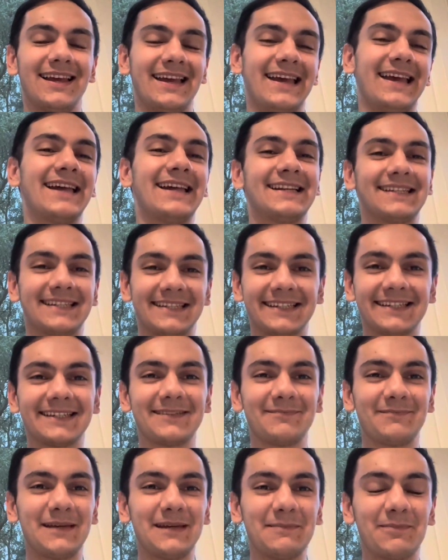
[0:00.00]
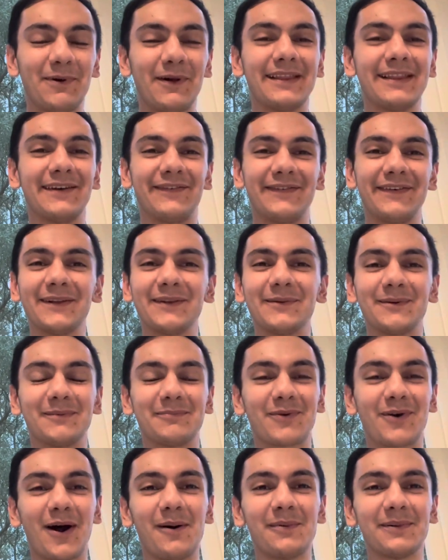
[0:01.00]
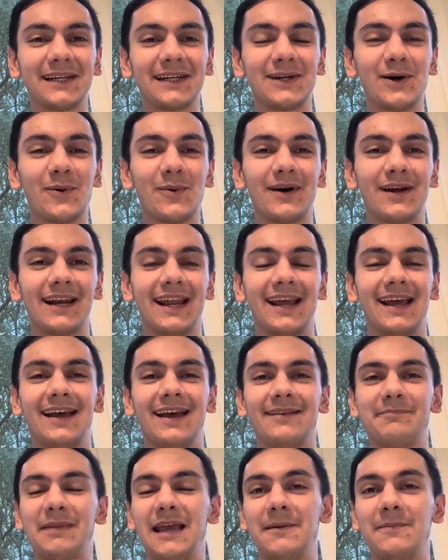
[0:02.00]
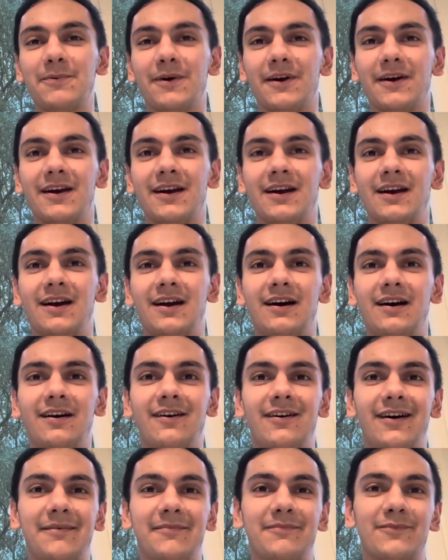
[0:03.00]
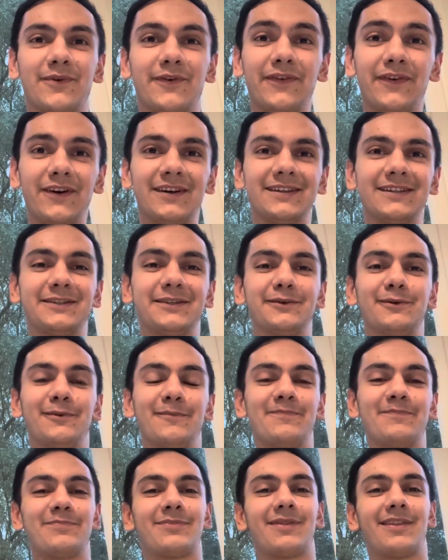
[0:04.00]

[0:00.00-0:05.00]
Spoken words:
And people in the field will probably know what paper I'm referring to.